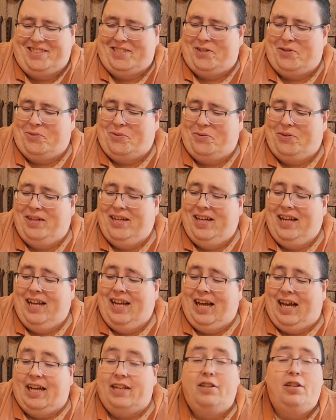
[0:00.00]
So
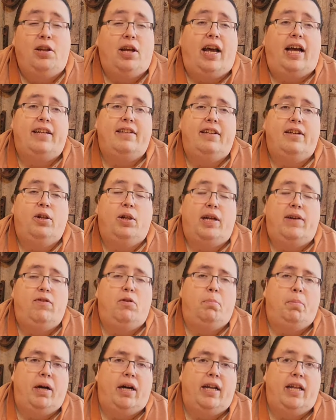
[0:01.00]
I tell
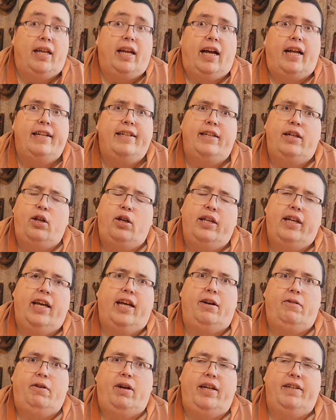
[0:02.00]
everybody I nearly
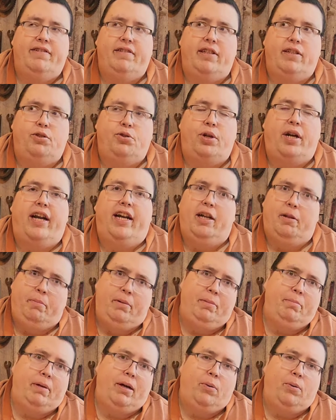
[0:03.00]
got arrested trying to
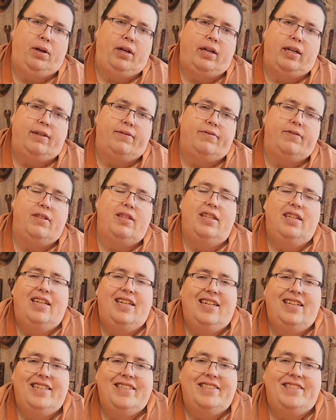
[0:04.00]
meet my wife.
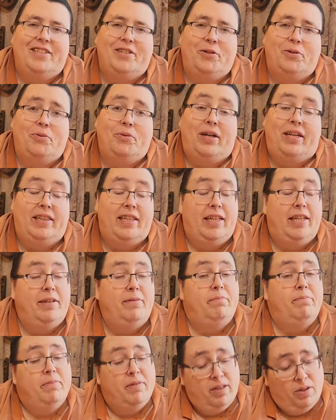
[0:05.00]
So, and
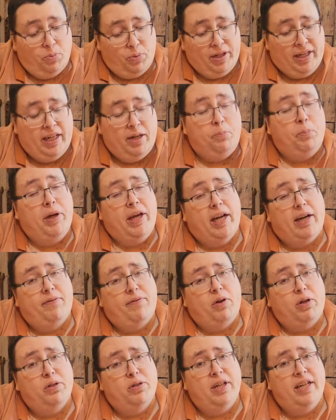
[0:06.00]
then we did. We had our
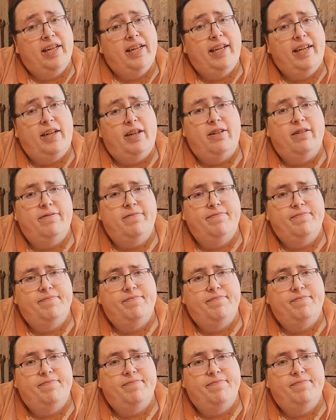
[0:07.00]
first date here.